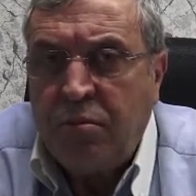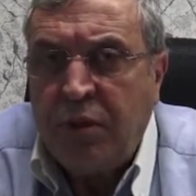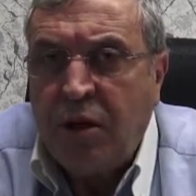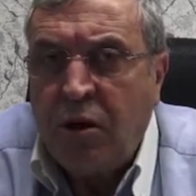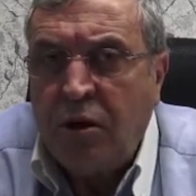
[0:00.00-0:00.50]

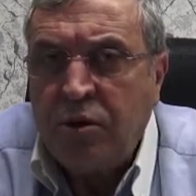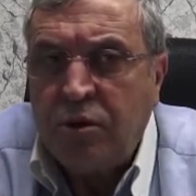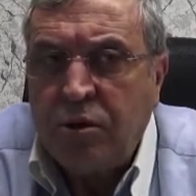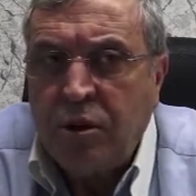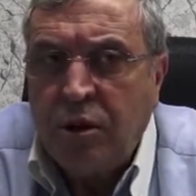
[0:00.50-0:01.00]

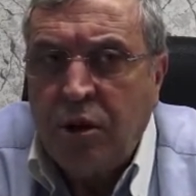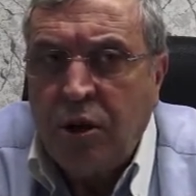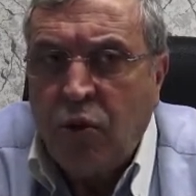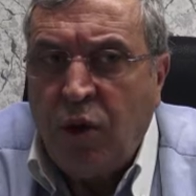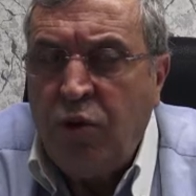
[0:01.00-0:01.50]
Because
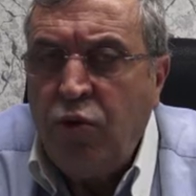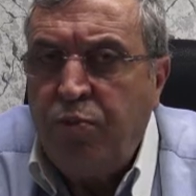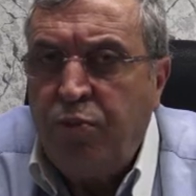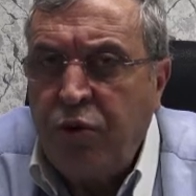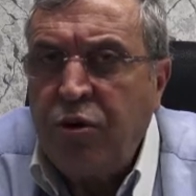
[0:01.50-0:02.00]
when you
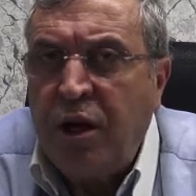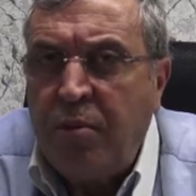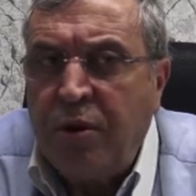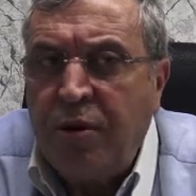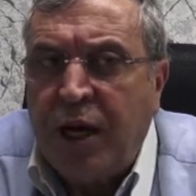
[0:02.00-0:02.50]
put an
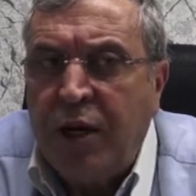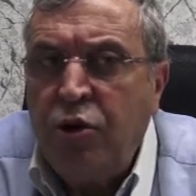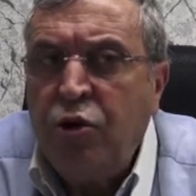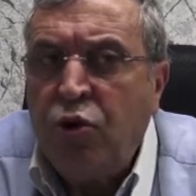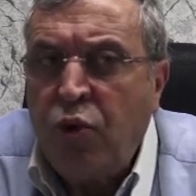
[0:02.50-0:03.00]
implant
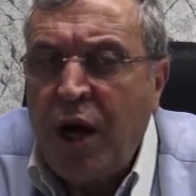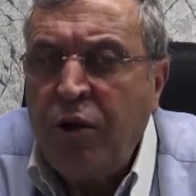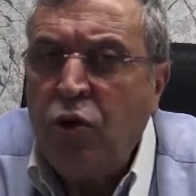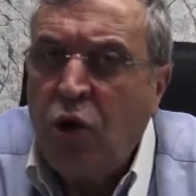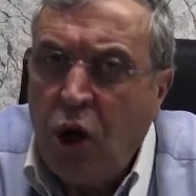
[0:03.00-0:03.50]
and you
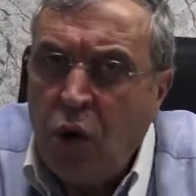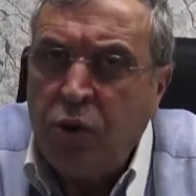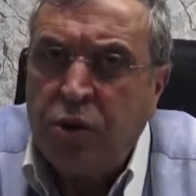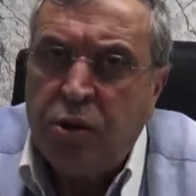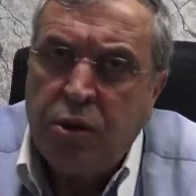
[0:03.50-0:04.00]
try to
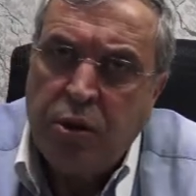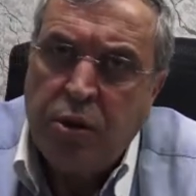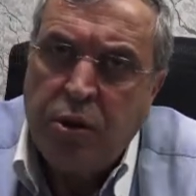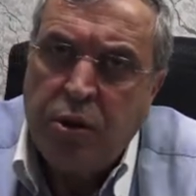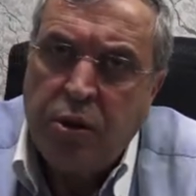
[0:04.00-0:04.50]
close
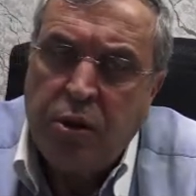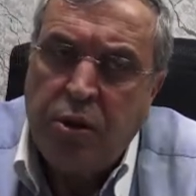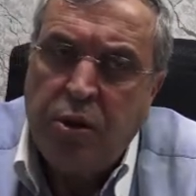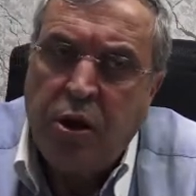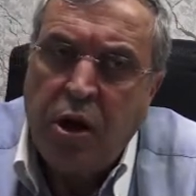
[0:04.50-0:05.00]

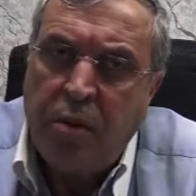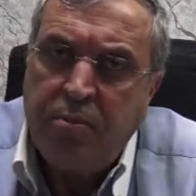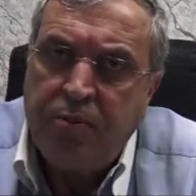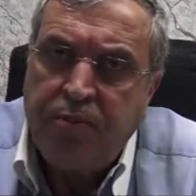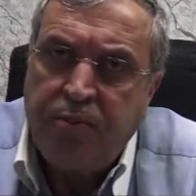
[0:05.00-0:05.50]
the
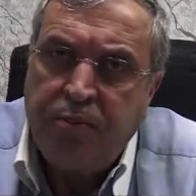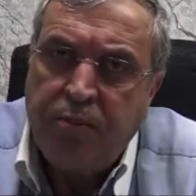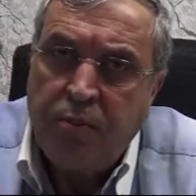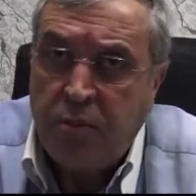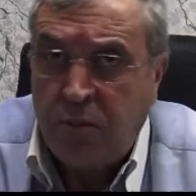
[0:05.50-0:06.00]
gum,
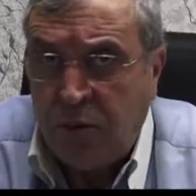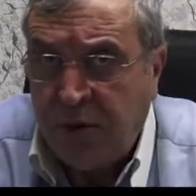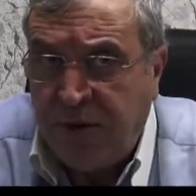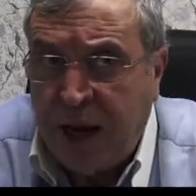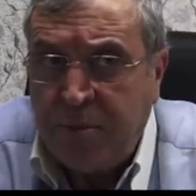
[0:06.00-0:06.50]
the
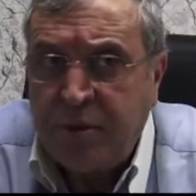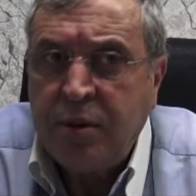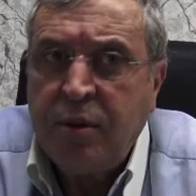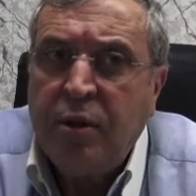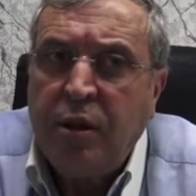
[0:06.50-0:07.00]
flaps,
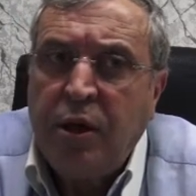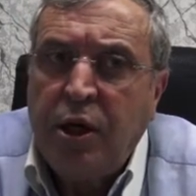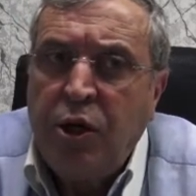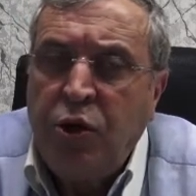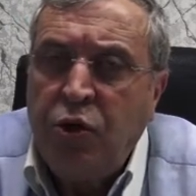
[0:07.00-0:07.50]

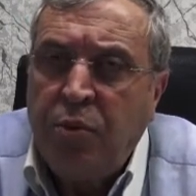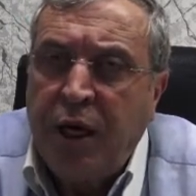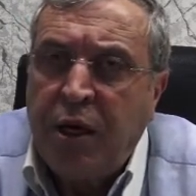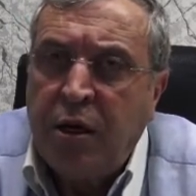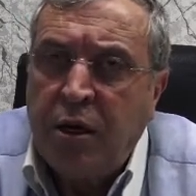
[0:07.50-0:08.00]
you
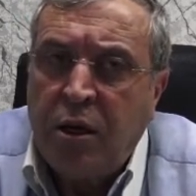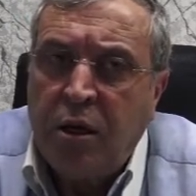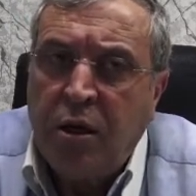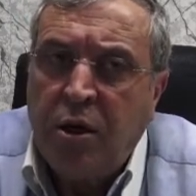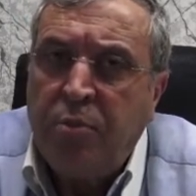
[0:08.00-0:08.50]
make
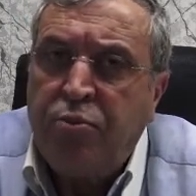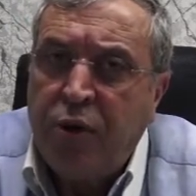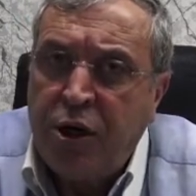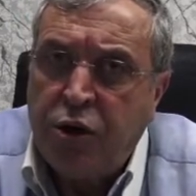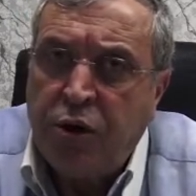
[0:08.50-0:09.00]
a
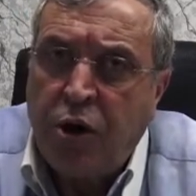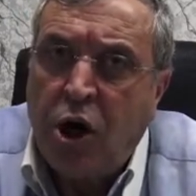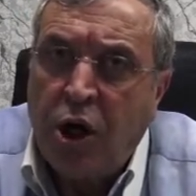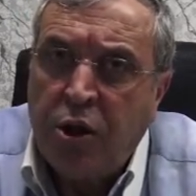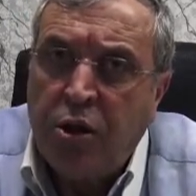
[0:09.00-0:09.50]
pressure
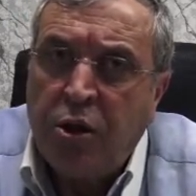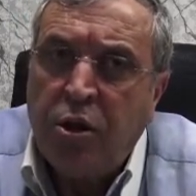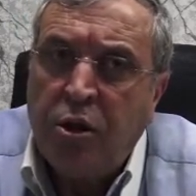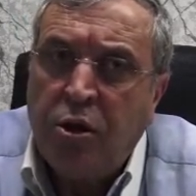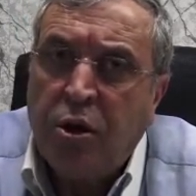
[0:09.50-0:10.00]
on
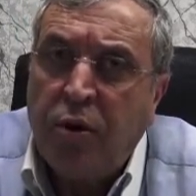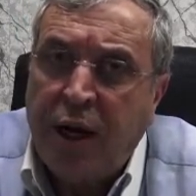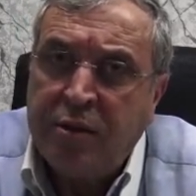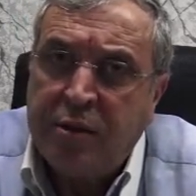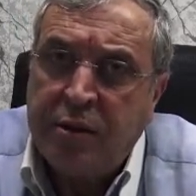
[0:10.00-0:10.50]
the
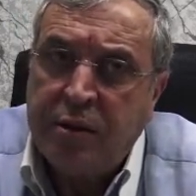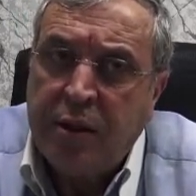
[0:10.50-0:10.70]
crest.